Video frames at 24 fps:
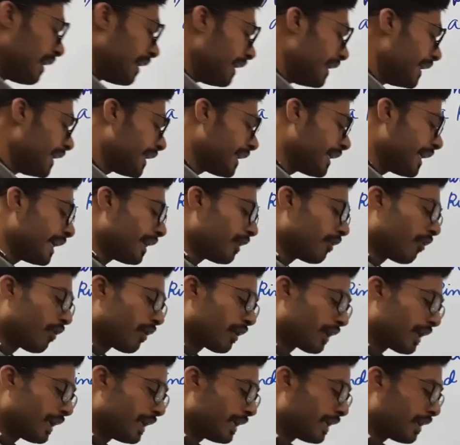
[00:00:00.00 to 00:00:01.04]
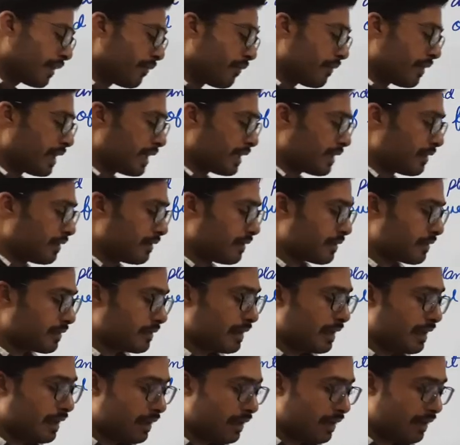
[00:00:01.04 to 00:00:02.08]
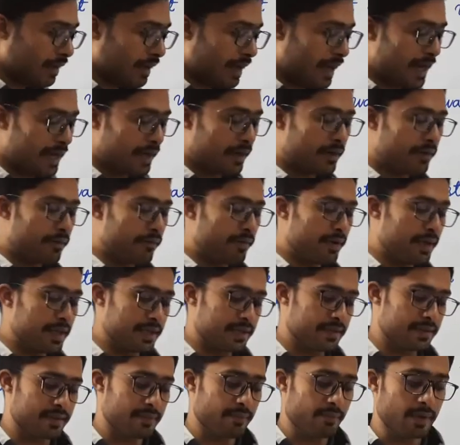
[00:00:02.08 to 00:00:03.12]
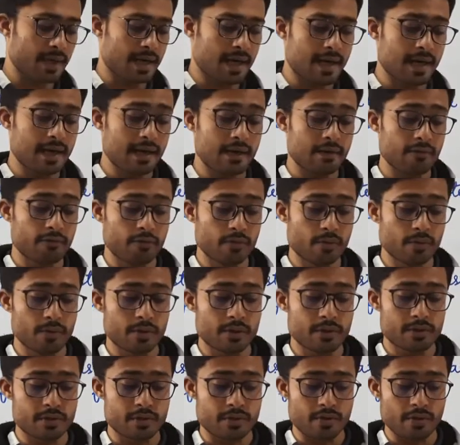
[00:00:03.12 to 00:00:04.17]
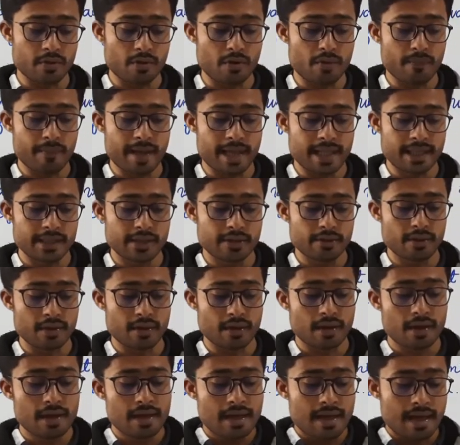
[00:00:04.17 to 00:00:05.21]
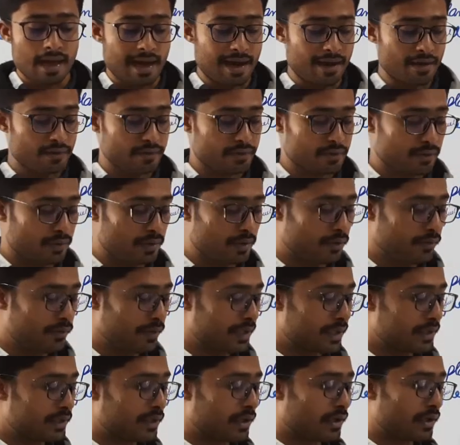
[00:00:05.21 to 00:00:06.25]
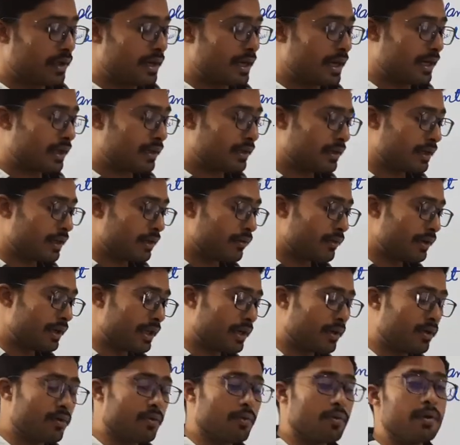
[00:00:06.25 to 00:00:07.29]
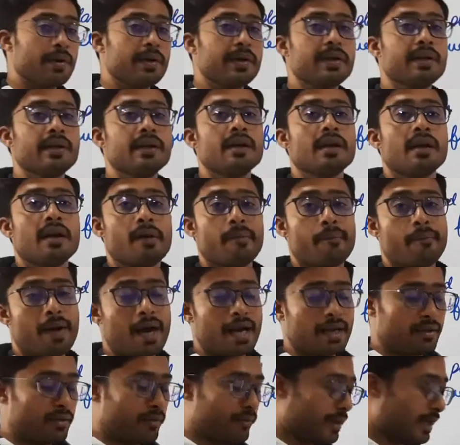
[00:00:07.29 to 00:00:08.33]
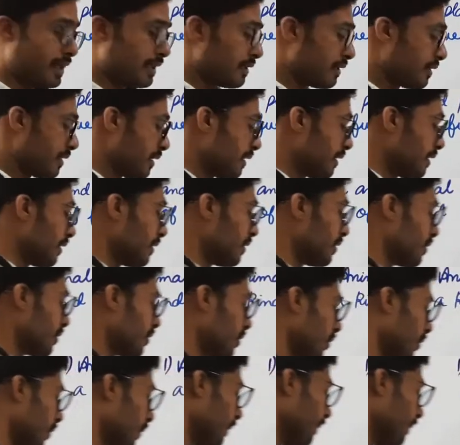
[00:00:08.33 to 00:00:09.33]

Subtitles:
decaying organic matters and waste, plant, wood, straw, manure, household waste, collectively called biomass. So